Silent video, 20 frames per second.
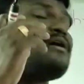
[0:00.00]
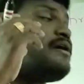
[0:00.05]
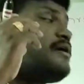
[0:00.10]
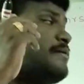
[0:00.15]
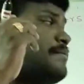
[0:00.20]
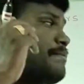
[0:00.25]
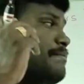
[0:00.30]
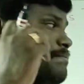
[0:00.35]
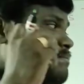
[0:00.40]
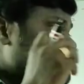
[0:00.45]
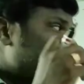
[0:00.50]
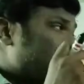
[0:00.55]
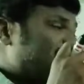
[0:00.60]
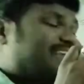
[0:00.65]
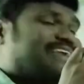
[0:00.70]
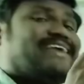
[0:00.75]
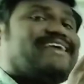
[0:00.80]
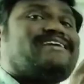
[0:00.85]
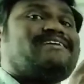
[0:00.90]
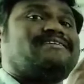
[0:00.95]

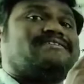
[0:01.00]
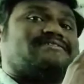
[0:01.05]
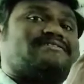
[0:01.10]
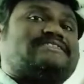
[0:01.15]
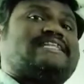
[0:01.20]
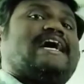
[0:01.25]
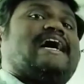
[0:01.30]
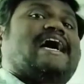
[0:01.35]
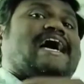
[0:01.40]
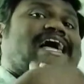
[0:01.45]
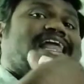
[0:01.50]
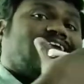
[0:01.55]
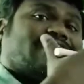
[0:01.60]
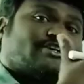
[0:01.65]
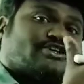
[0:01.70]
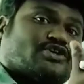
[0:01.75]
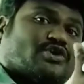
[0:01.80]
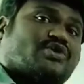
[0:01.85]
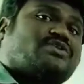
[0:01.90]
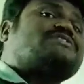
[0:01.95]
making the
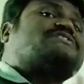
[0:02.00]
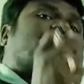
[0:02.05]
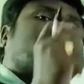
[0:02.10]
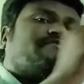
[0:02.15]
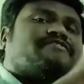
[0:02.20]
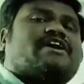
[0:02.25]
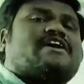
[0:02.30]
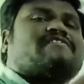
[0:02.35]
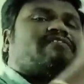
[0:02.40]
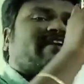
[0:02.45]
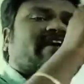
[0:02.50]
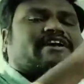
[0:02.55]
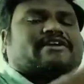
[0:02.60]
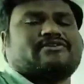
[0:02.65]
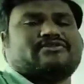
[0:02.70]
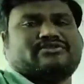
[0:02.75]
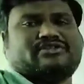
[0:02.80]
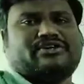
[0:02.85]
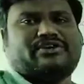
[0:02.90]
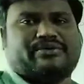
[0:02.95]
electrons revolving around the
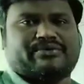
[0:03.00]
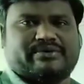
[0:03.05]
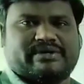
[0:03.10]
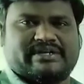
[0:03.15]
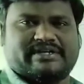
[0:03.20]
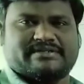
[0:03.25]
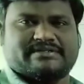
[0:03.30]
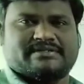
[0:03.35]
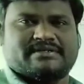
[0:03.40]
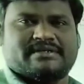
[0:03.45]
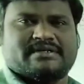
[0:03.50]
nucleus?